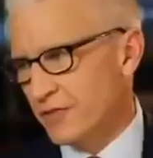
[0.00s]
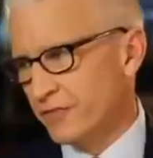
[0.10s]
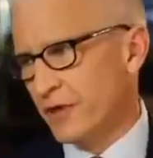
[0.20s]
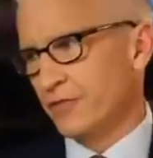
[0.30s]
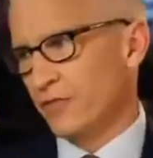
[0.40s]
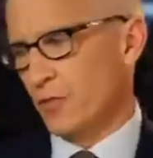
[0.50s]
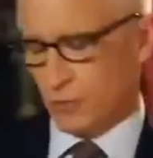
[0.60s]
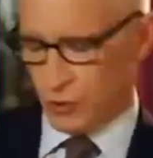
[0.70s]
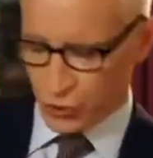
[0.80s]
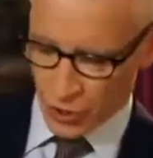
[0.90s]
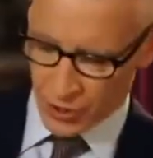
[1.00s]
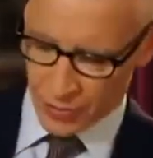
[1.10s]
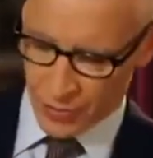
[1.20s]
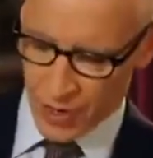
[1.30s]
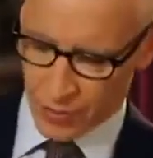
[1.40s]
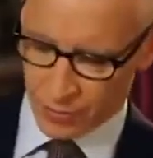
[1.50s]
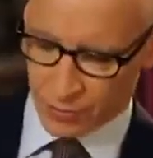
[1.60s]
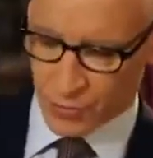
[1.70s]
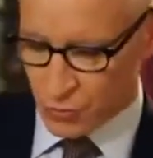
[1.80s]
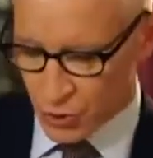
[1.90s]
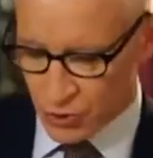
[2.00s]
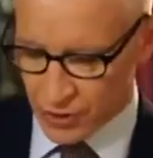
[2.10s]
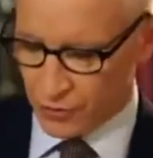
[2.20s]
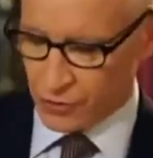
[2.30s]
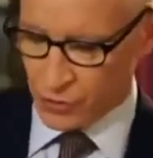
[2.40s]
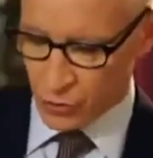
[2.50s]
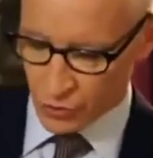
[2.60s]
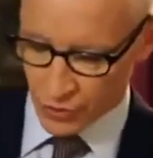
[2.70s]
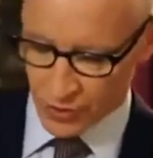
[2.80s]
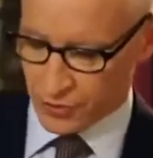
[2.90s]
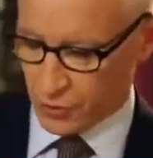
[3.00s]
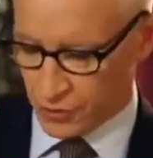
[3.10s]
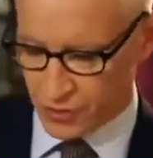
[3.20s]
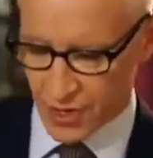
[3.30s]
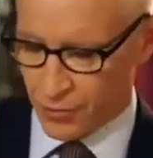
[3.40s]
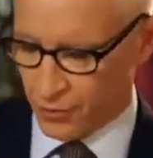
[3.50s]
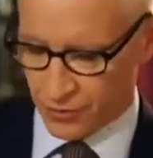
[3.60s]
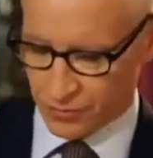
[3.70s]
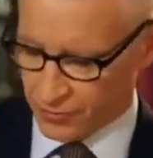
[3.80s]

At the Faith Forum, you talked about communion, the Eucharist, the Lord's Supper,